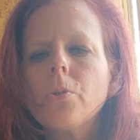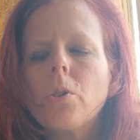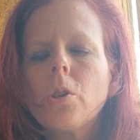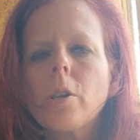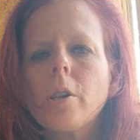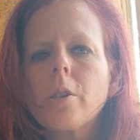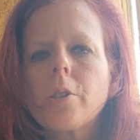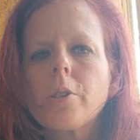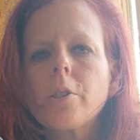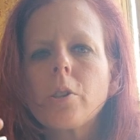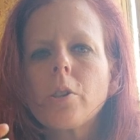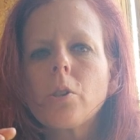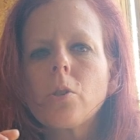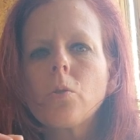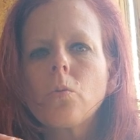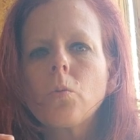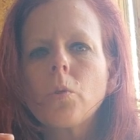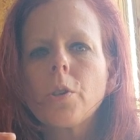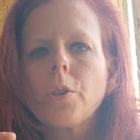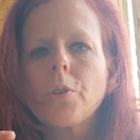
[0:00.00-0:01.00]
also
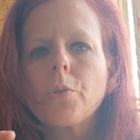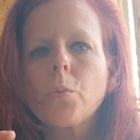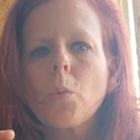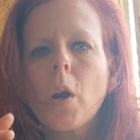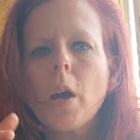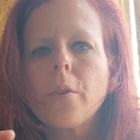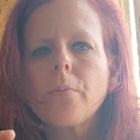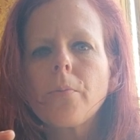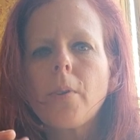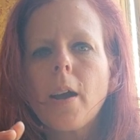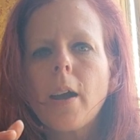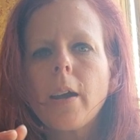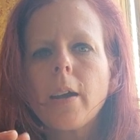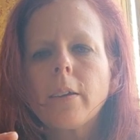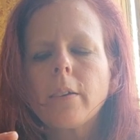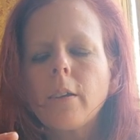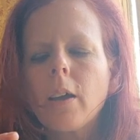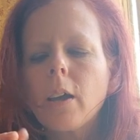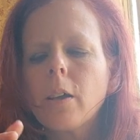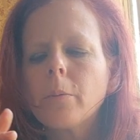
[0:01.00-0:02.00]
was Wi-Fi and
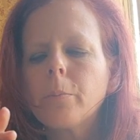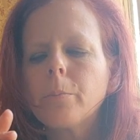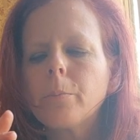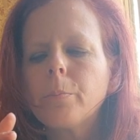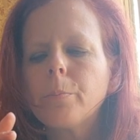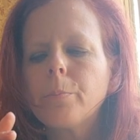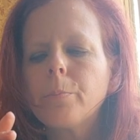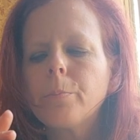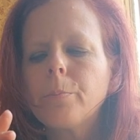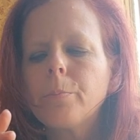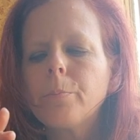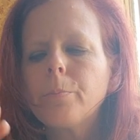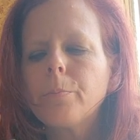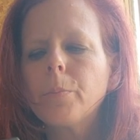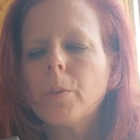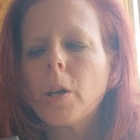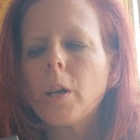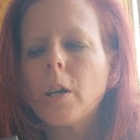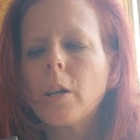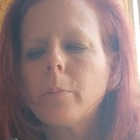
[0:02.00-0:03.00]
not
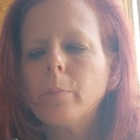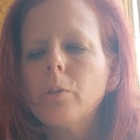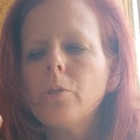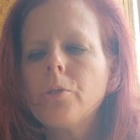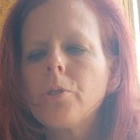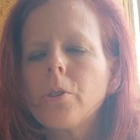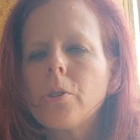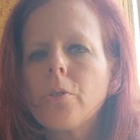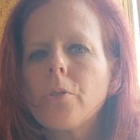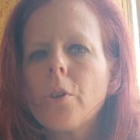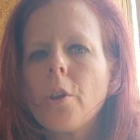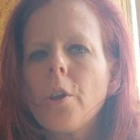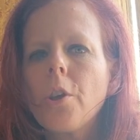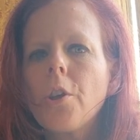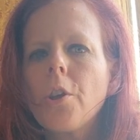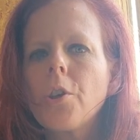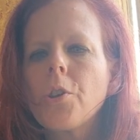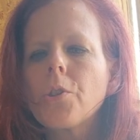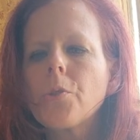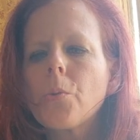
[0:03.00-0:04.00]
Bluetooth.
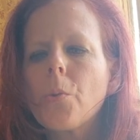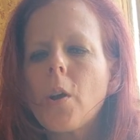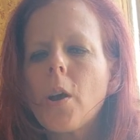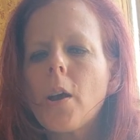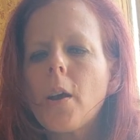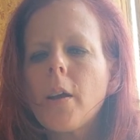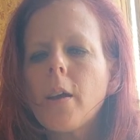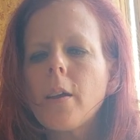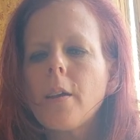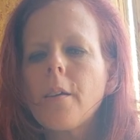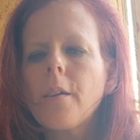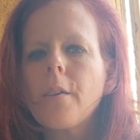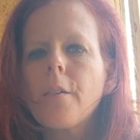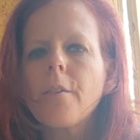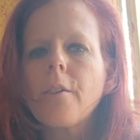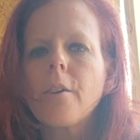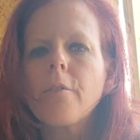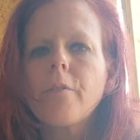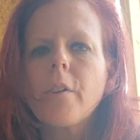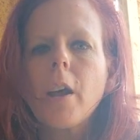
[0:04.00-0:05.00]
So I
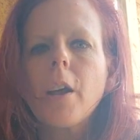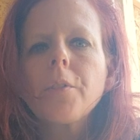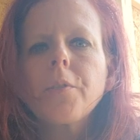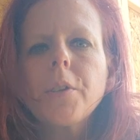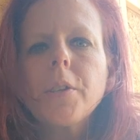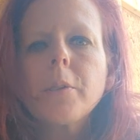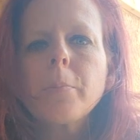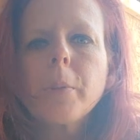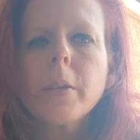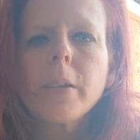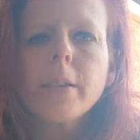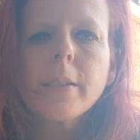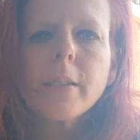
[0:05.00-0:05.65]
found this piece